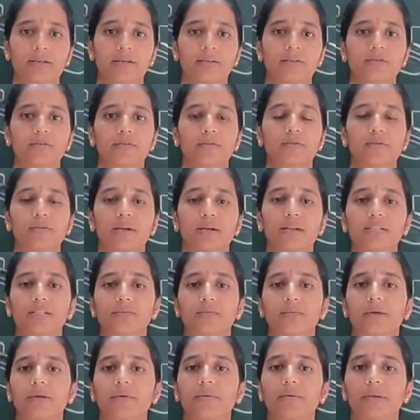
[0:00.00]
So that's
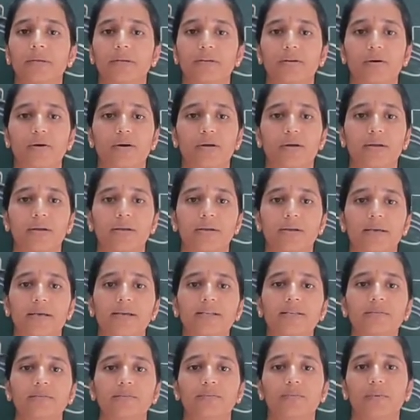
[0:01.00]
why we call it
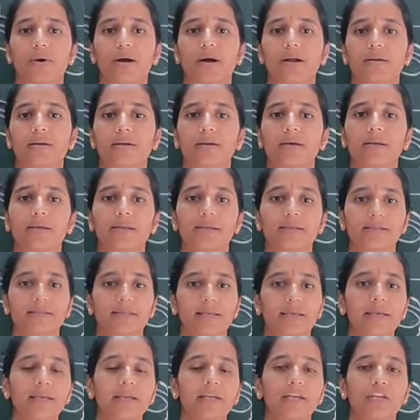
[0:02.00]
as water is
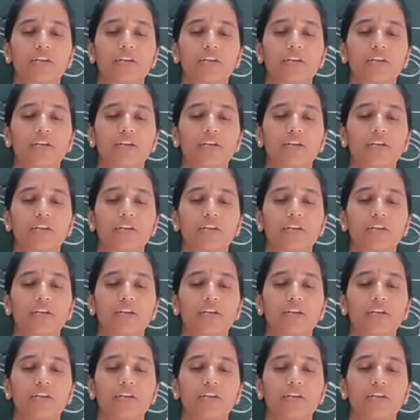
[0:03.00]
a